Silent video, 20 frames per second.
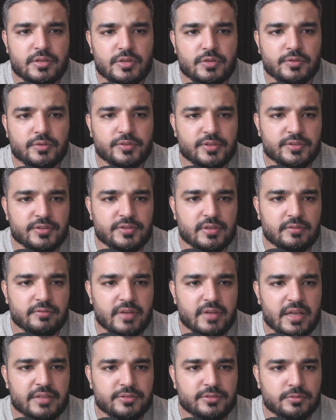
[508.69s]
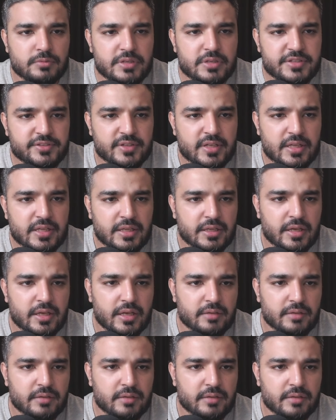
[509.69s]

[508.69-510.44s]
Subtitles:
uses advanced reasoning.